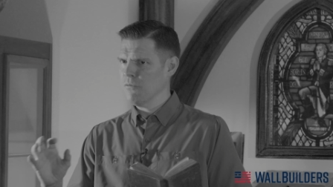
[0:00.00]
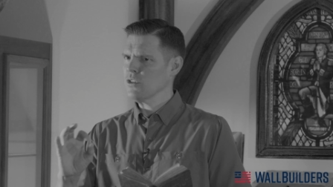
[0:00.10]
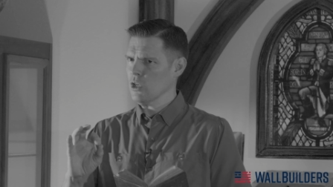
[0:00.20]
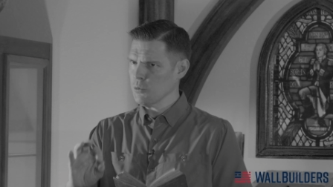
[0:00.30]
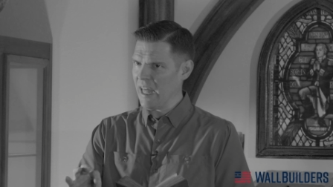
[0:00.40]
and
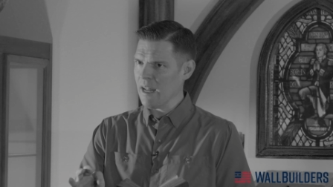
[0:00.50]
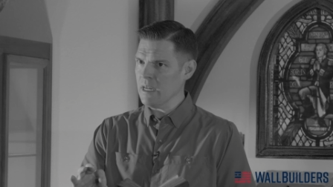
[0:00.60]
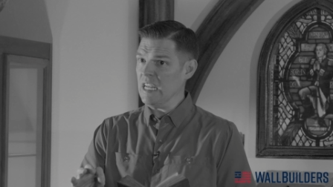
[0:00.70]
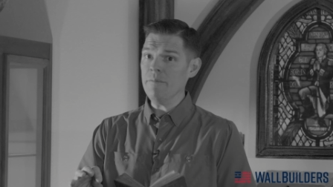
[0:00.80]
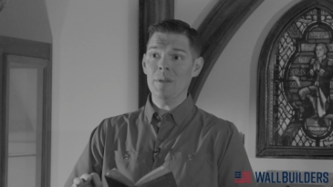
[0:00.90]
starts with Adam
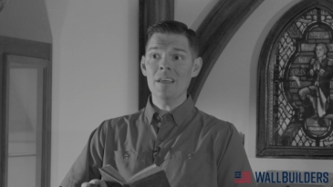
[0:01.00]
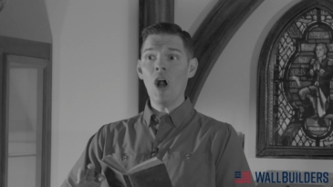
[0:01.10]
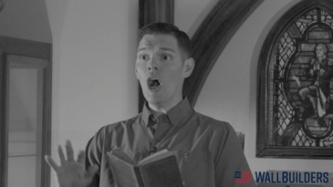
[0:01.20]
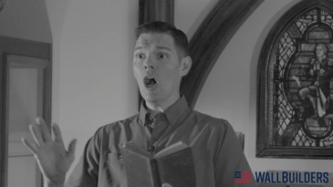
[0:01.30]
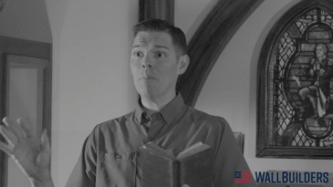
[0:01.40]
and Eve, but then
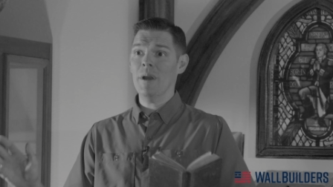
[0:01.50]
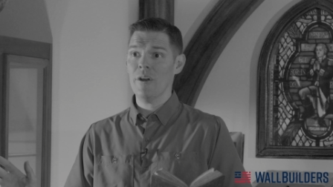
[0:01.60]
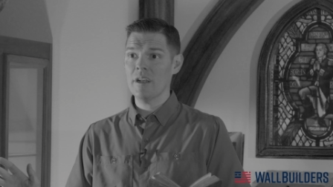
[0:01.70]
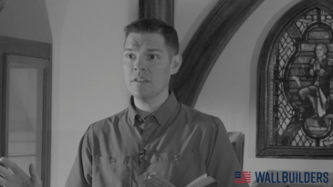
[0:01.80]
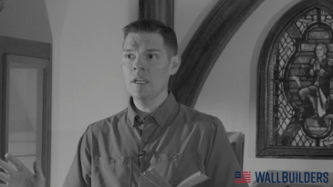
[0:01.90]
all
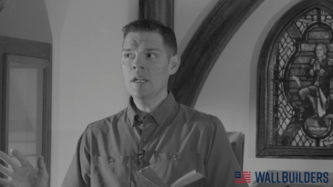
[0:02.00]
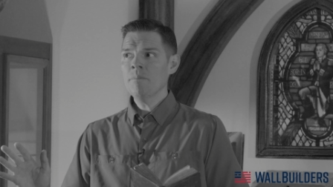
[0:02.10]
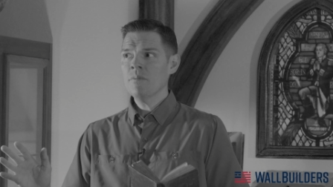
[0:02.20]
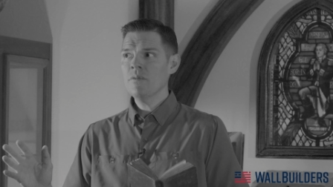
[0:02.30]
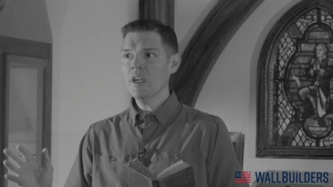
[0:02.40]
parents,
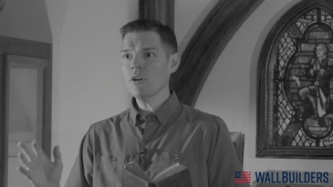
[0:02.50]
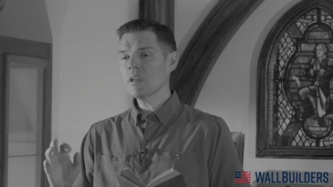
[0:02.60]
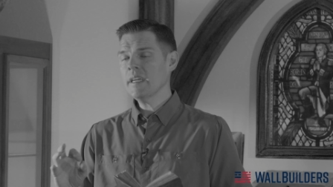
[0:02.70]
they're